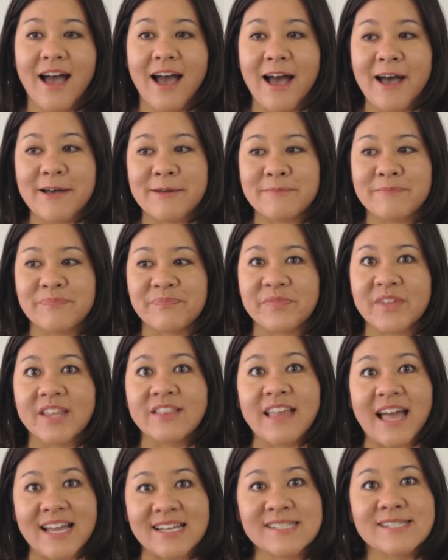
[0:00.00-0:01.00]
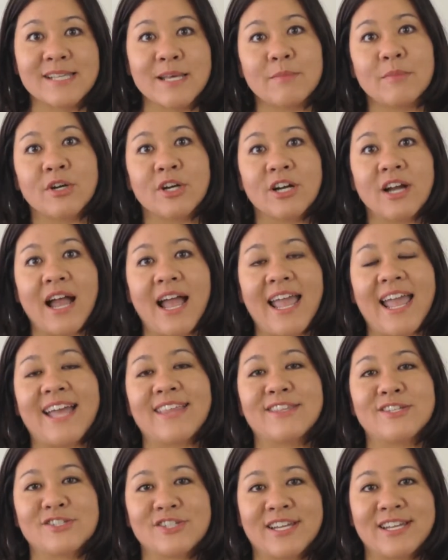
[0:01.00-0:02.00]
Last summer, I
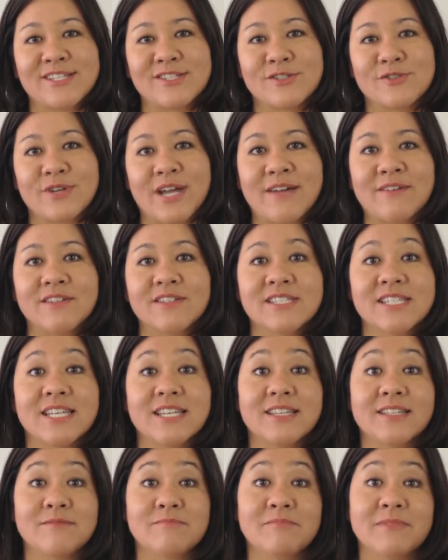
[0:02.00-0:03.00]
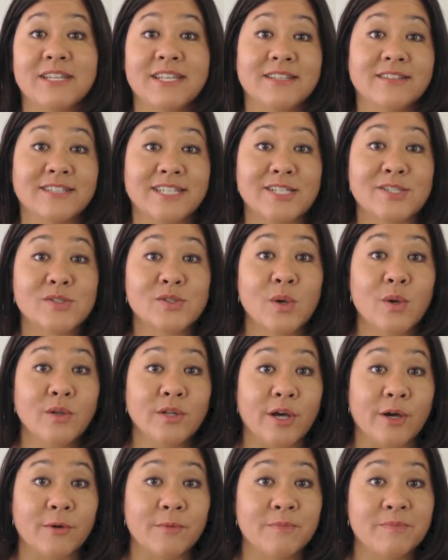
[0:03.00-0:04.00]
had the chance to travel to Italy
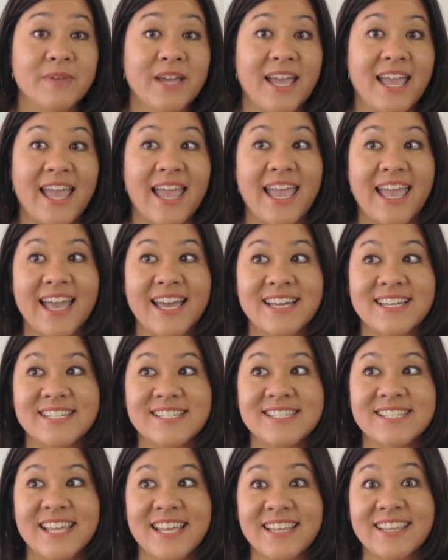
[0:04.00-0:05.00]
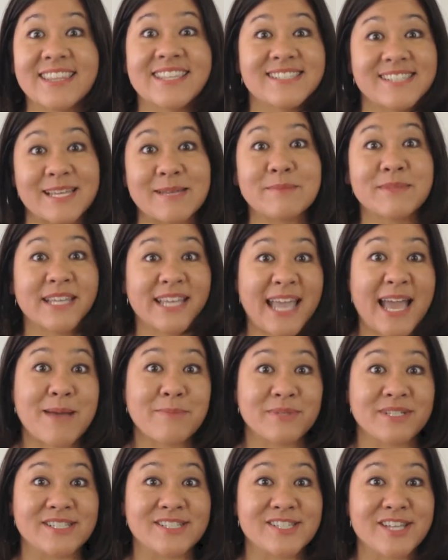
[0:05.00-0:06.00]
solo, and the same thing
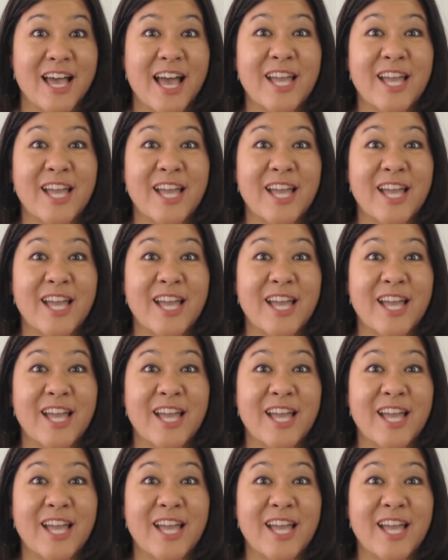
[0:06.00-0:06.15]
happened.